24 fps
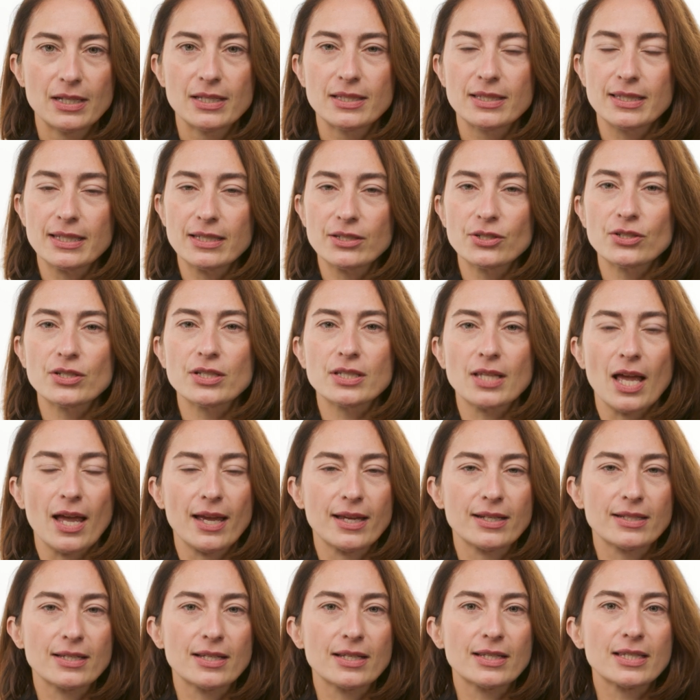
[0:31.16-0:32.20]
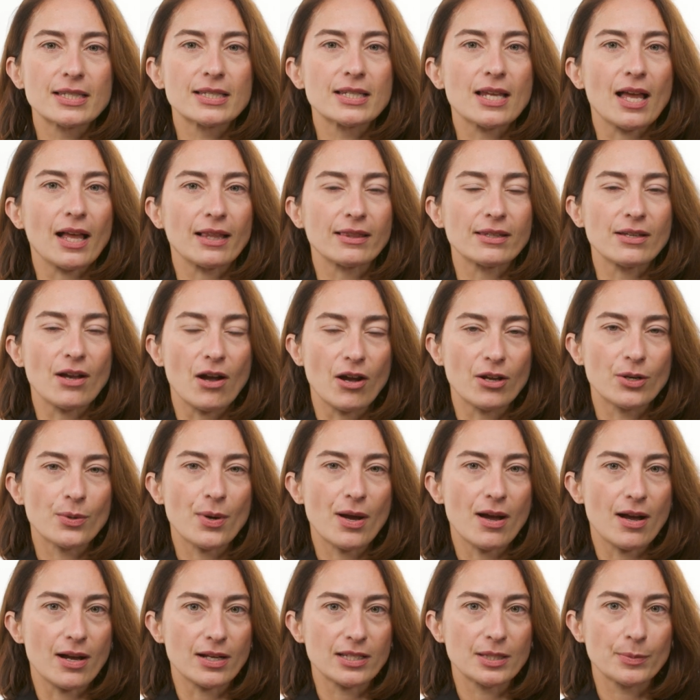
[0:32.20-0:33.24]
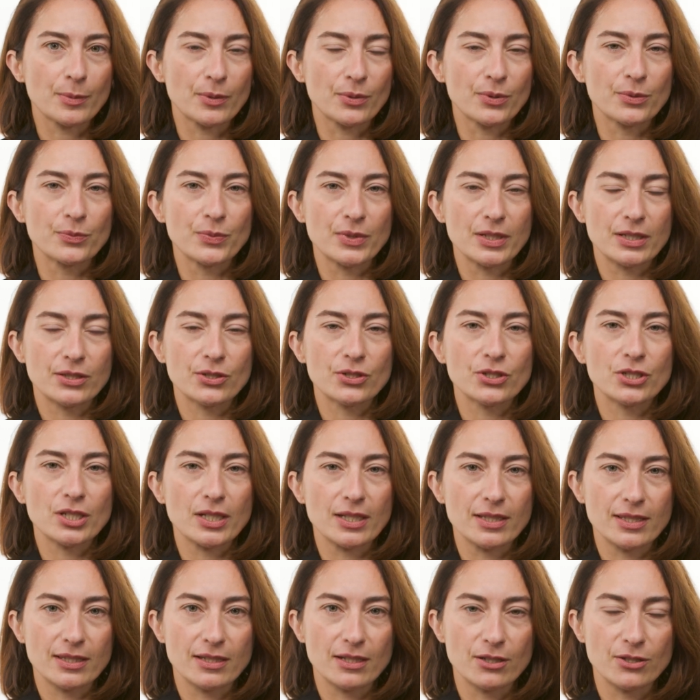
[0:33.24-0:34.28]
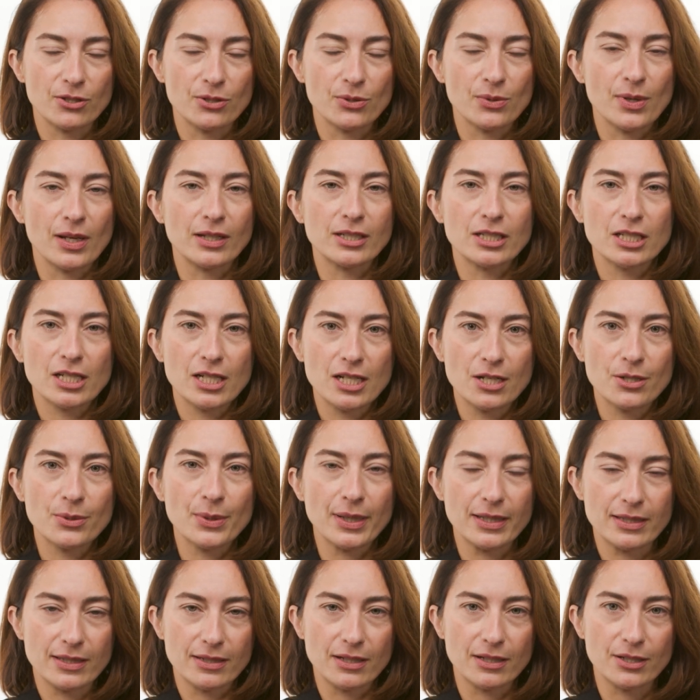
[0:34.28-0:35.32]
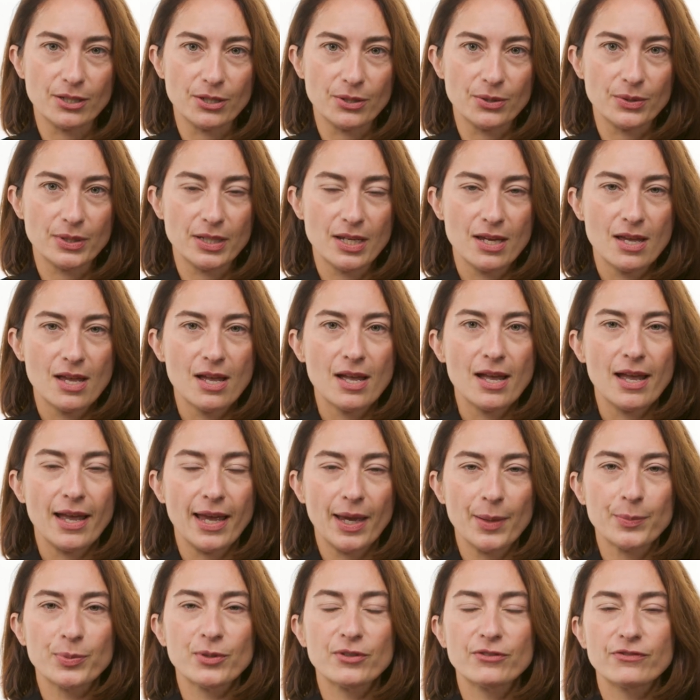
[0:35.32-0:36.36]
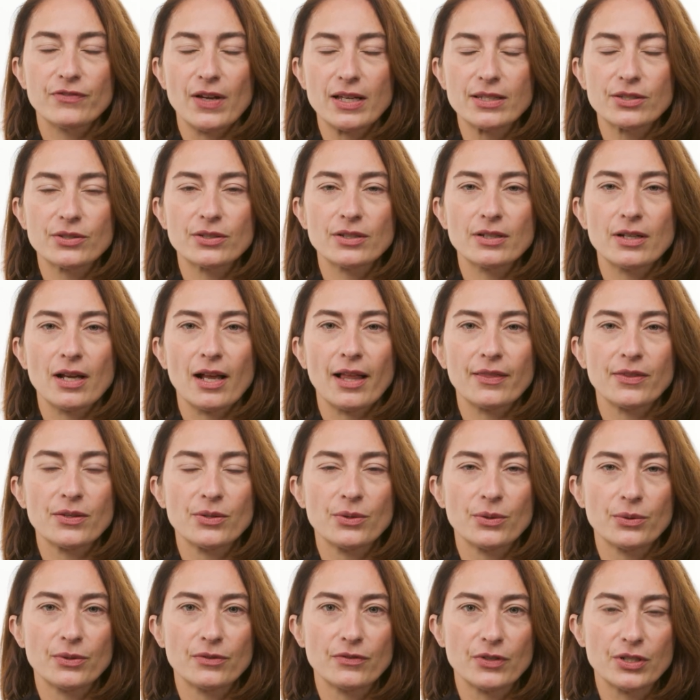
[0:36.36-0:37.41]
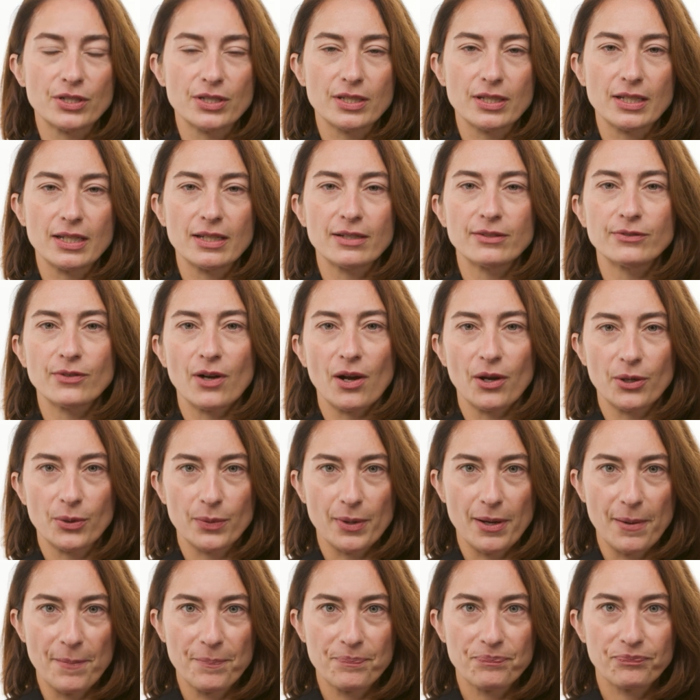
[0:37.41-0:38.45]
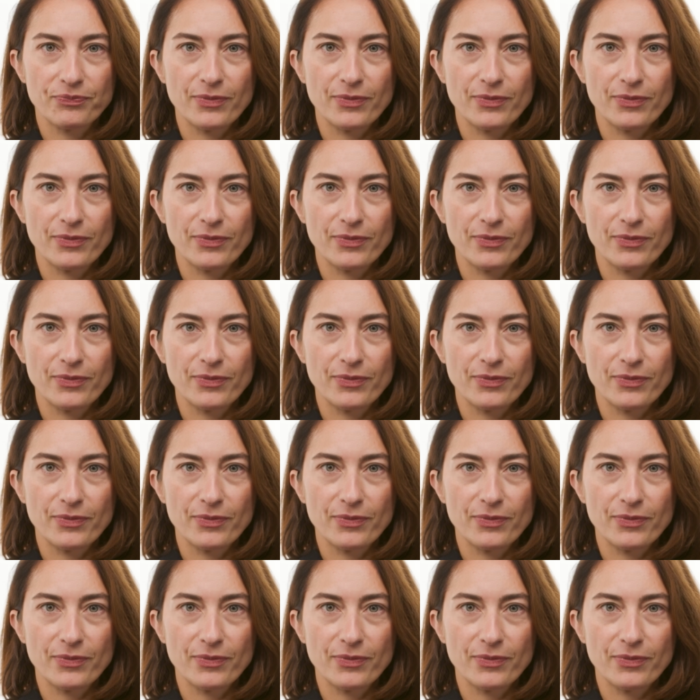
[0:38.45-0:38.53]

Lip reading: senior scientist at the Ottawa Hospital Research Institute and CHEO Institute, and professor at the University of Ottawa.